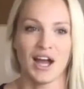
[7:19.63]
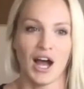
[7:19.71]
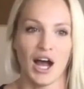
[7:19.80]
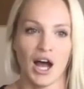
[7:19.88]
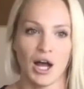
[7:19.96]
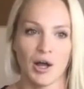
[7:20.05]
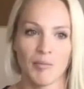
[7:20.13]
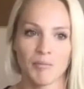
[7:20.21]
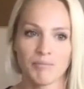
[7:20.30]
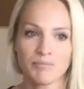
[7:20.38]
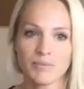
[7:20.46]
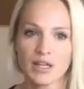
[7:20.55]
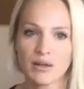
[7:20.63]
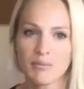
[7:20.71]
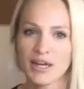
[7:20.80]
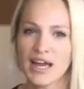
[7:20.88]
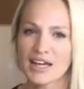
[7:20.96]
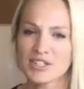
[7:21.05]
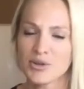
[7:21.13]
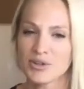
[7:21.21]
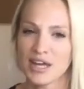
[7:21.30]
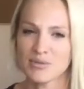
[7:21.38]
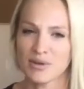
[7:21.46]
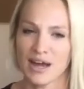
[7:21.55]
Um, but yeah, so
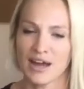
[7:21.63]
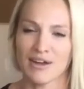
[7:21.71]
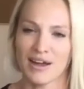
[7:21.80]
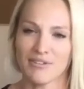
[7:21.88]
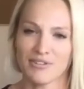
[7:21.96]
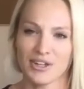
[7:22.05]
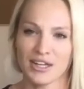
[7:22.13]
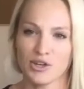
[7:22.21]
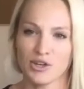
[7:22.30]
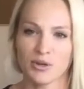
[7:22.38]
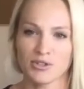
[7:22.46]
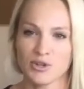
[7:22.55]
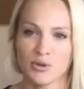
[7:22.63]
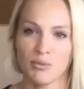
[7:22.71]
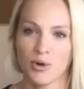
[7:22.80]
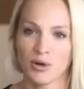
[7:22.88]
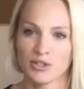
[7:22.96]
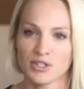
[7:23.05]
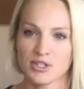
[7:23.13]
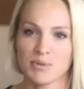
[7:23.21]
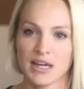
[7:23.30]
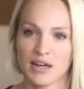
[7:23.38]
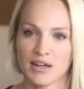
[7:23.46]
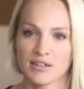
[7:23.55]
that's what I, I feel like humor is so important just
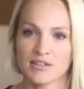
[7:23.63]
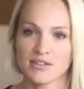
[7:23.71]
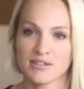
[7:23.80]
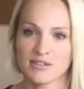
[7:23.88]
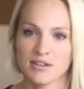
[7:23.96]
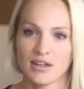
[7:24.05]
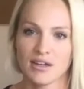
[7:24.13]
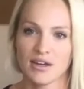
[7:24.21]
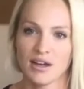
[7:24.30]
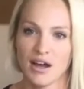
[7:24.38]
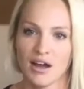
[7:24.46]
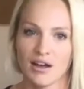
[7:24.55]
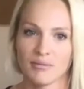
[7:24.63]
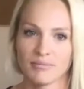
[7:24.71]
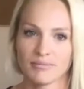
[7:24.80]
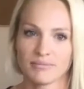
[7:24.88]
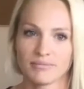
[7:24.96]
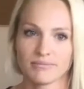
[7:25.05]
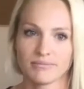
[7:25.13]
because, um,